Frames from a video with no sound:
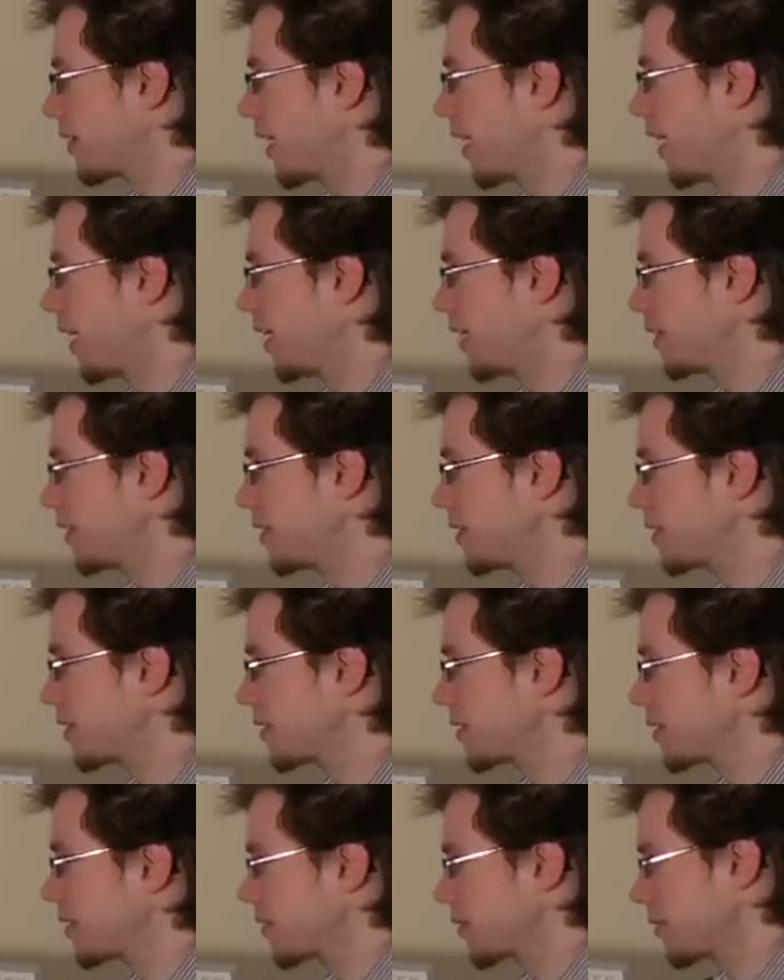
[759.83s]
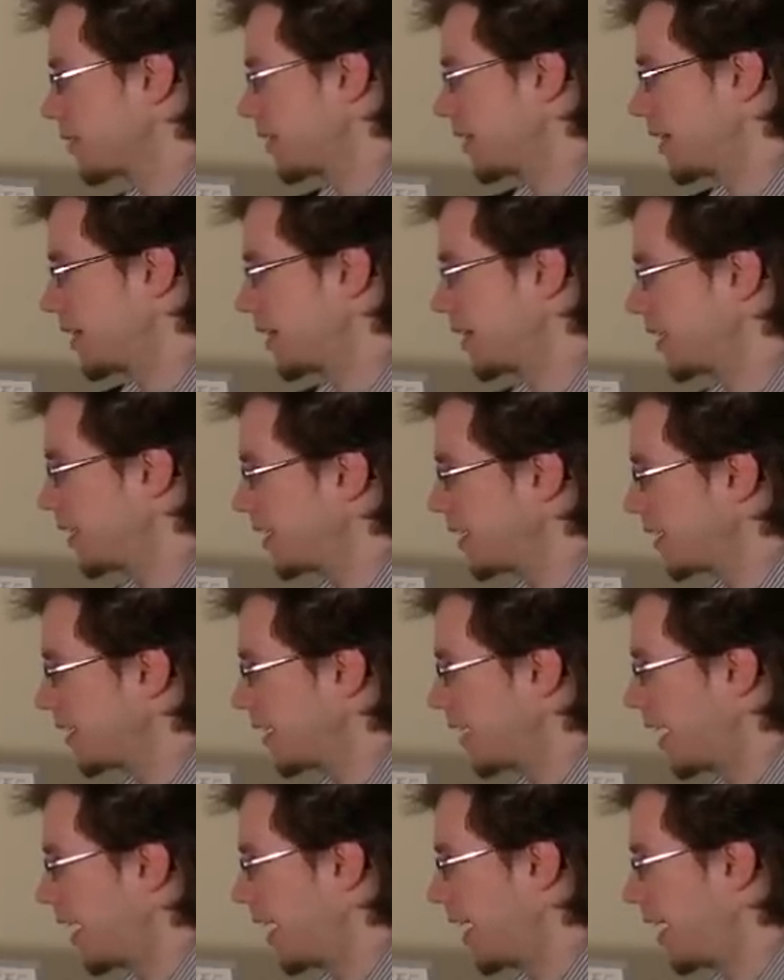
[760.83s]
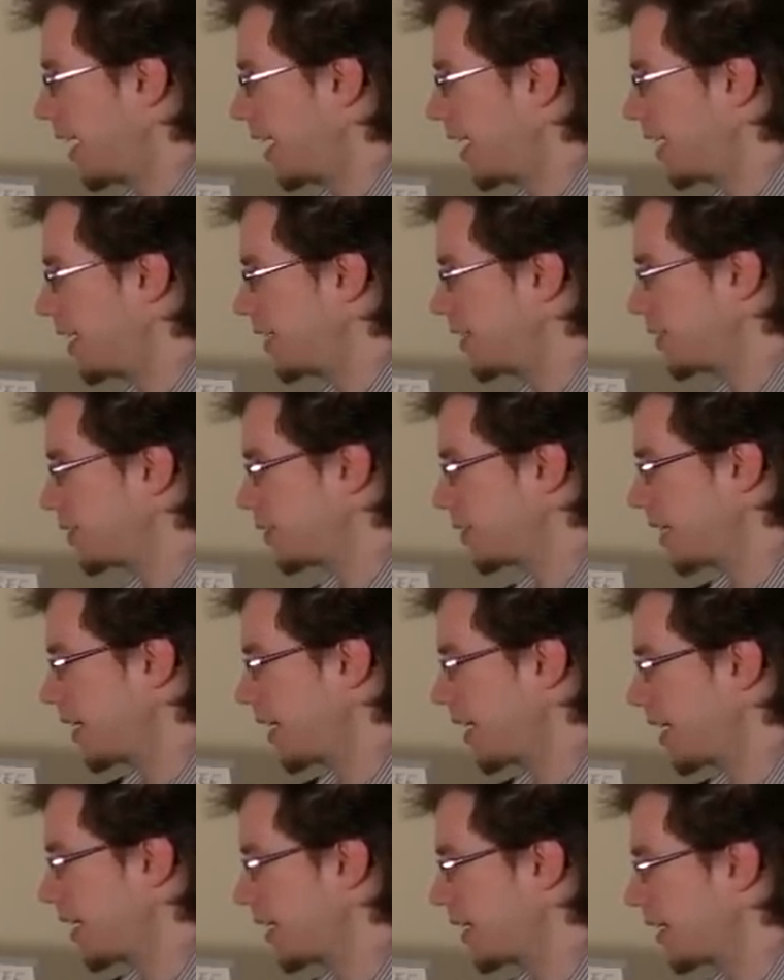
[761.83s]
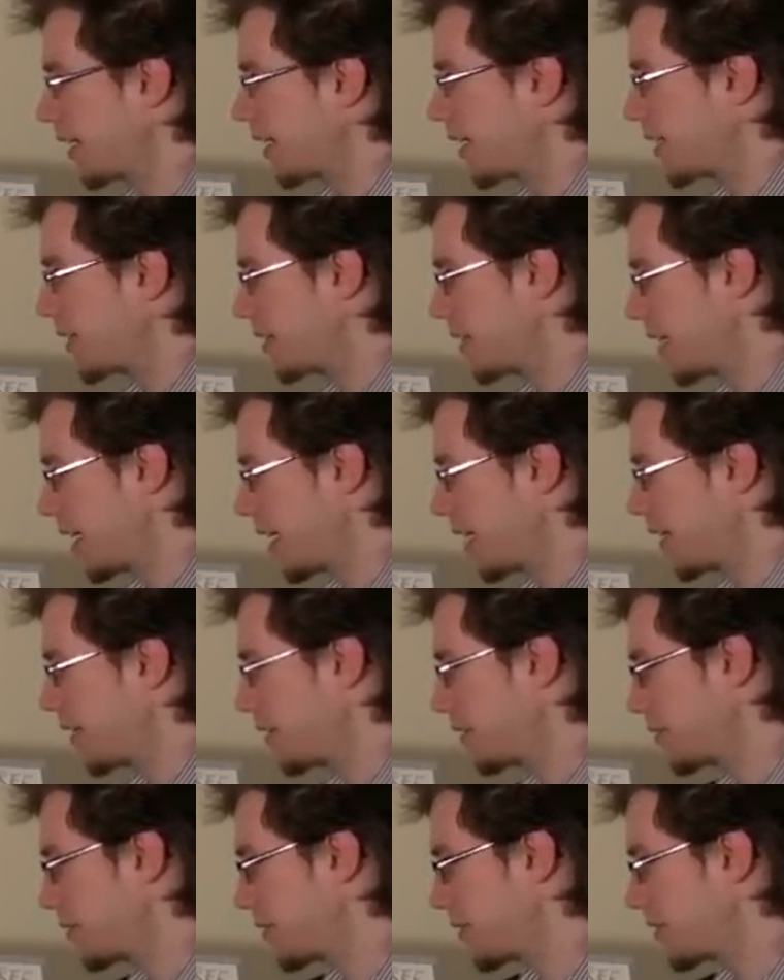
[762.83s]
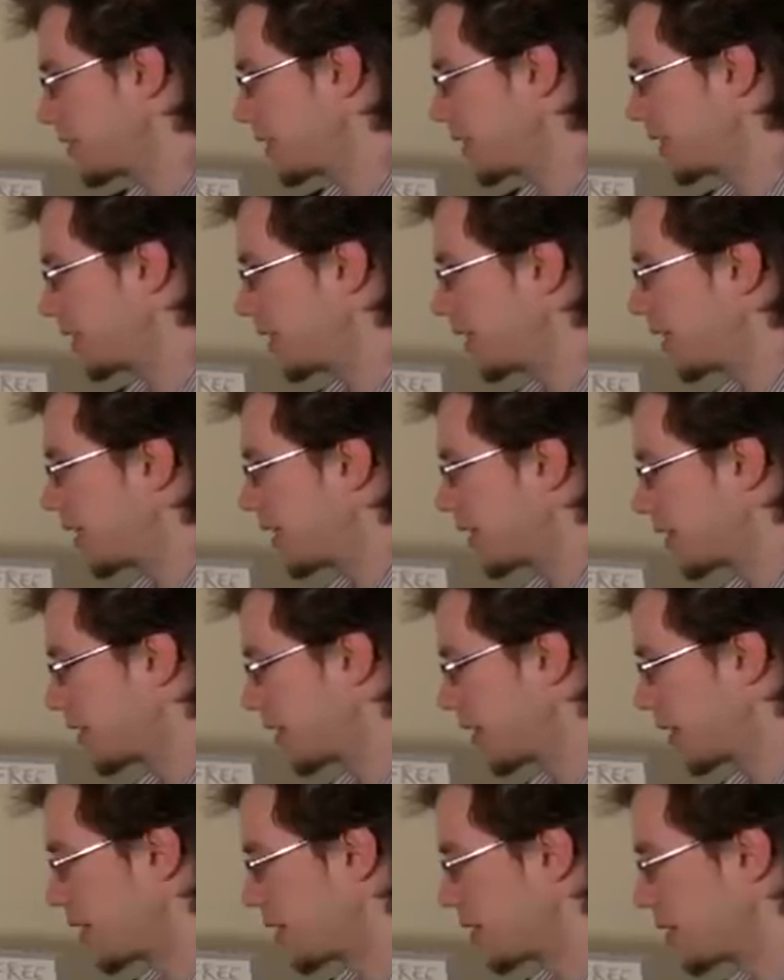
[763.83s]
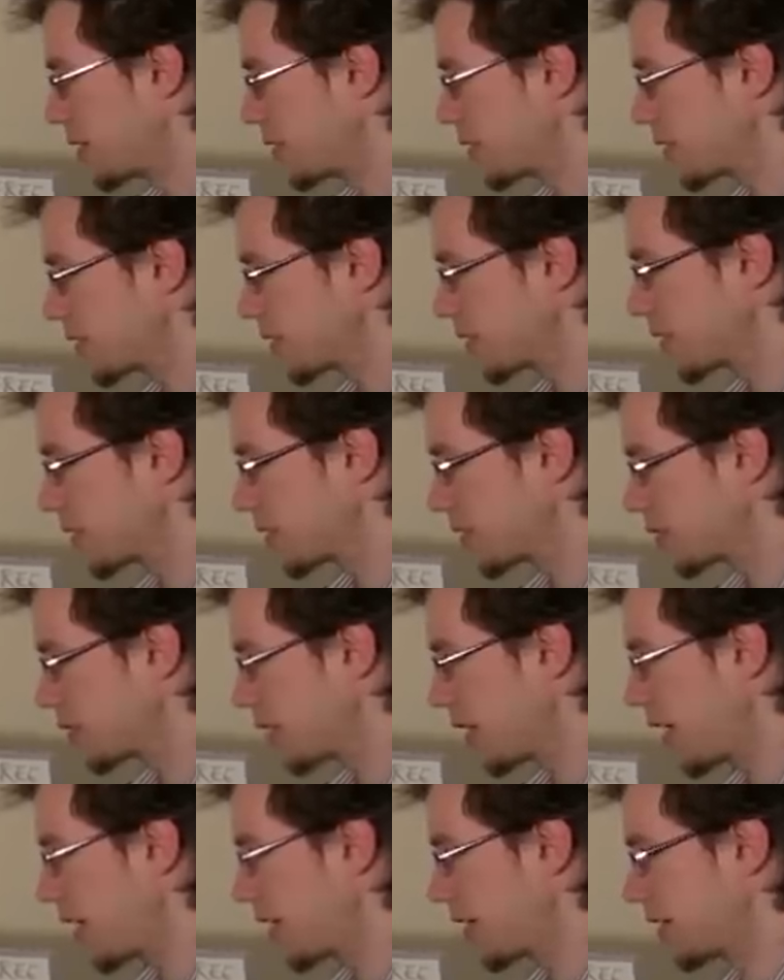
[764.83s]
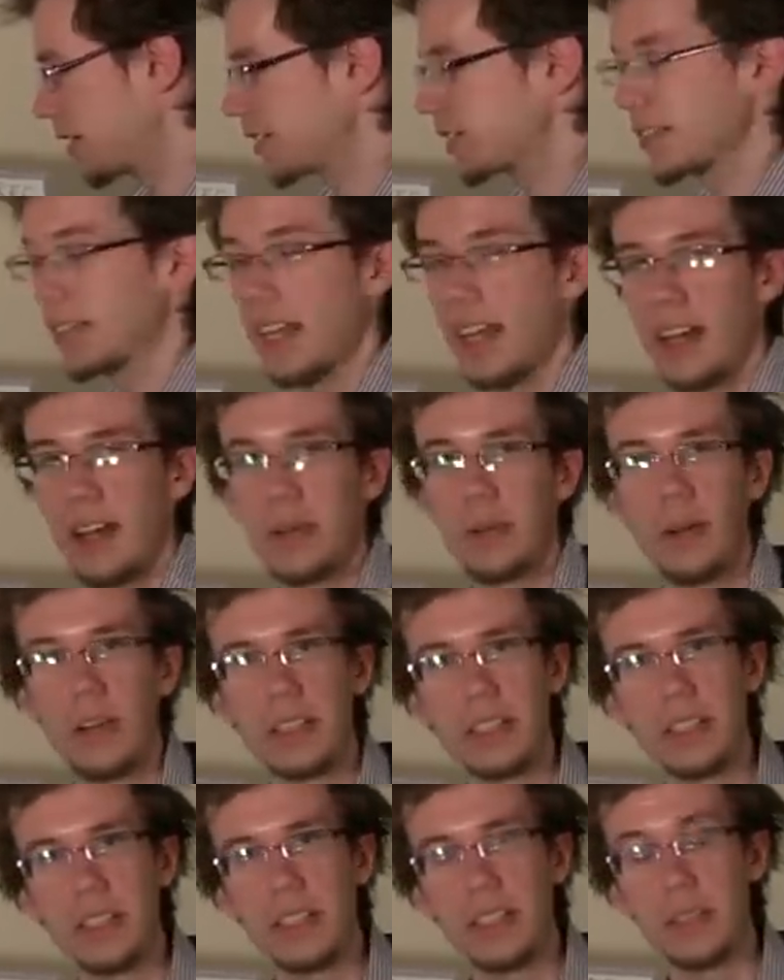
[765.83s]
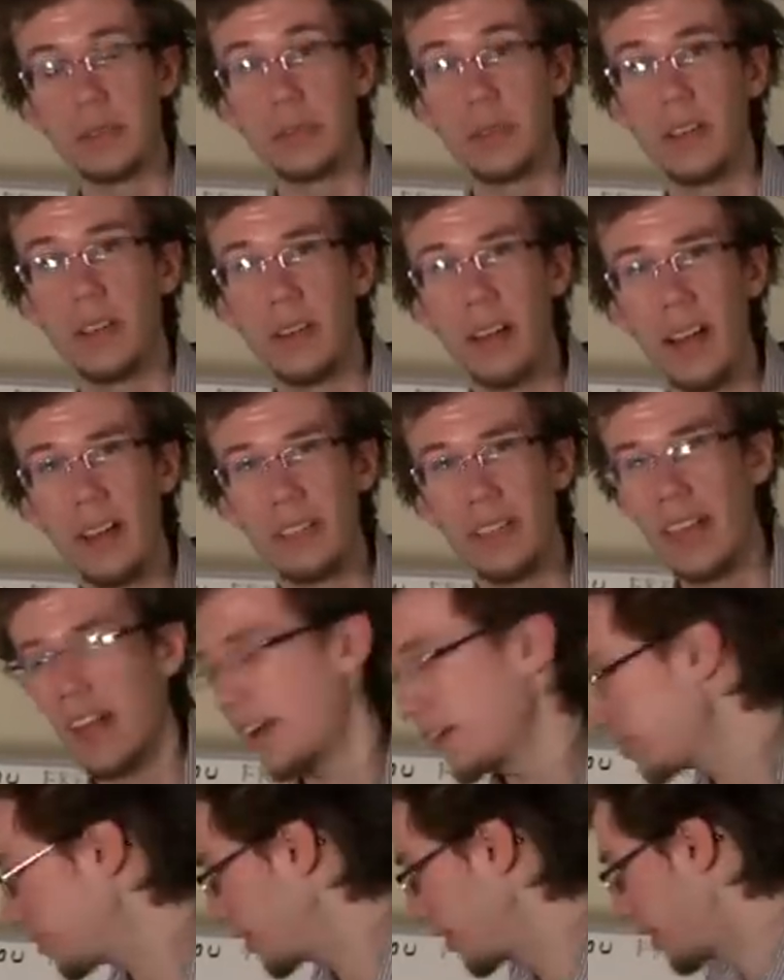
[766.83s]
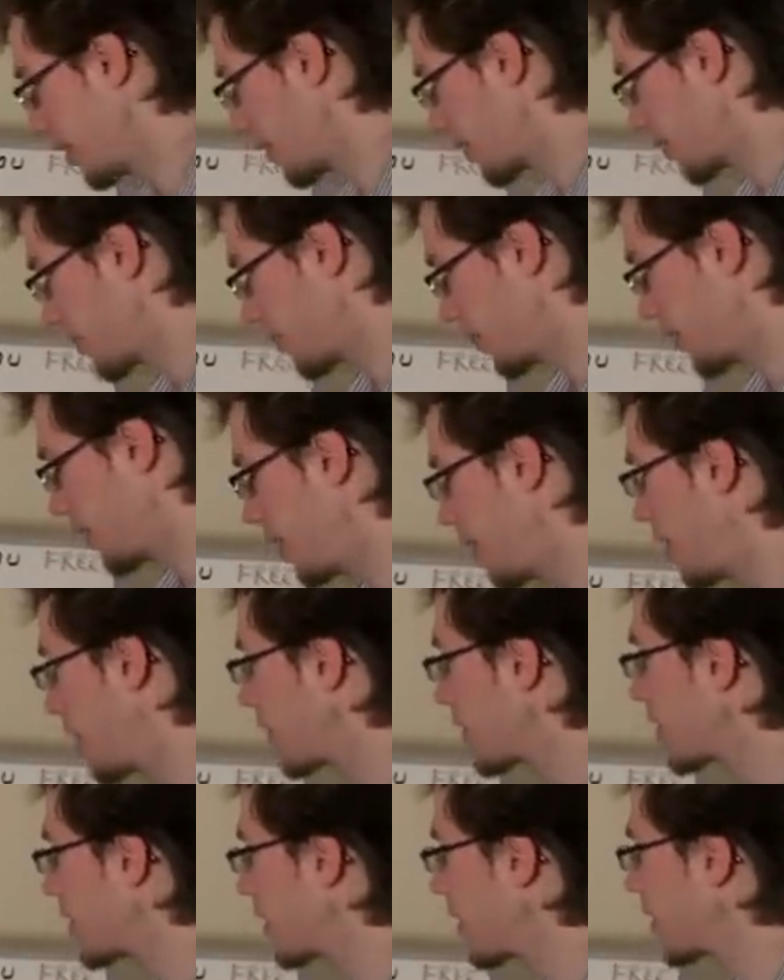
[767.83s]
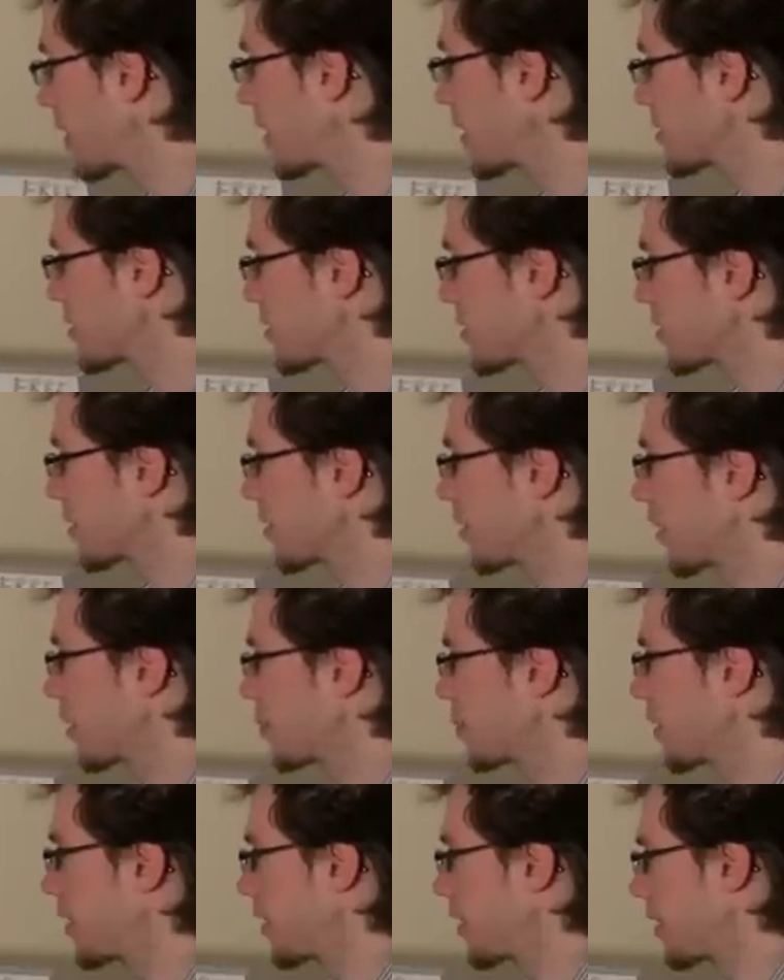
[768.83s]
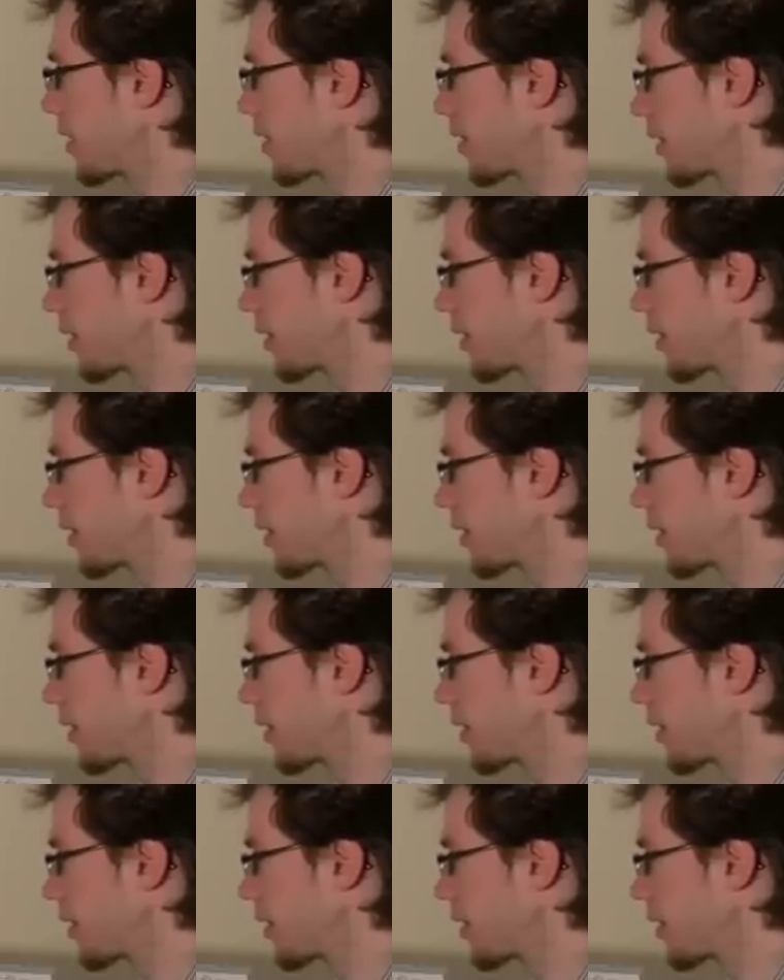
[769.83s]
ends for E, and for A, down for D, goes Charles. Now watch this. We don't have an F here. Why not? Because it's already up here.